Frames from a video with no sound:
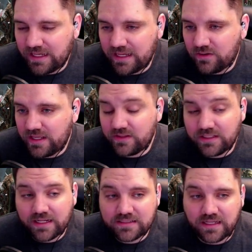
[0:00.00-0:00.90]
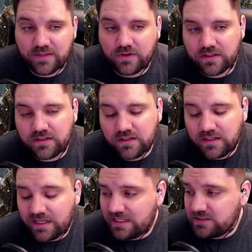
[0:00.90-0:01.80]
And I don't have a lot of time on it.
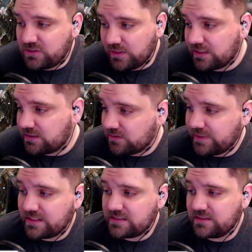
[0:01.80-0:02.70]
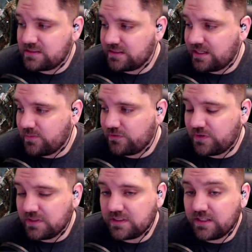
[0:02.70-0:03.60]
I enjoy it though, man. It's a lot more
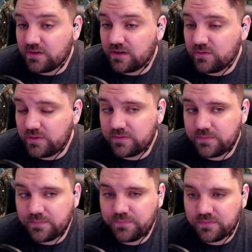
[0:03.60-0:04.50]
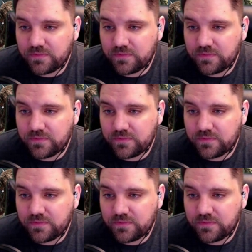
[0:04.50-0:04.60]
fun than I thought it would be.